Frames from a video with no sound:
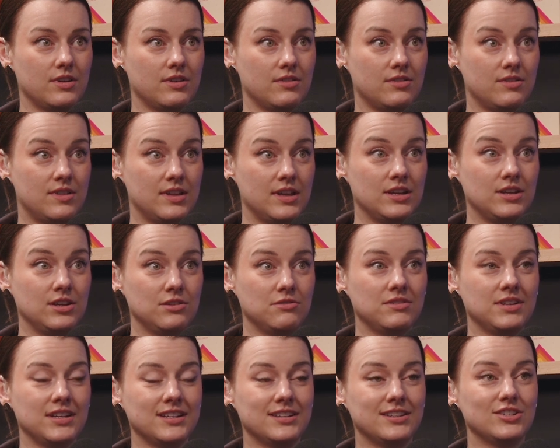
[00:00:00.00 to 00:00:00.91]
then you
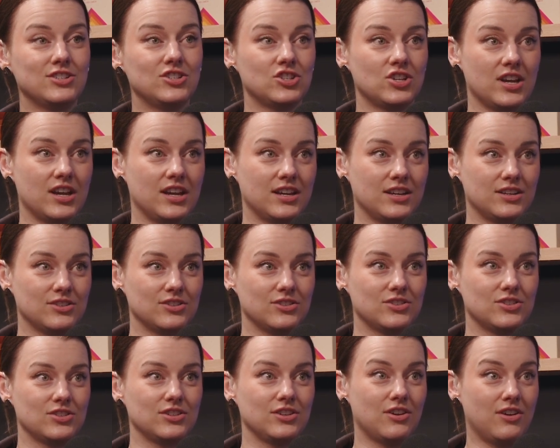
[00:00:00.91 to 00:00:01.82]
need to
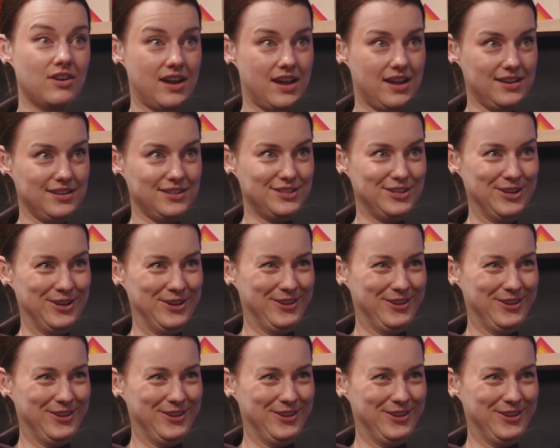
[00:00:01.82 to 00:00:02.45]
change your attitude.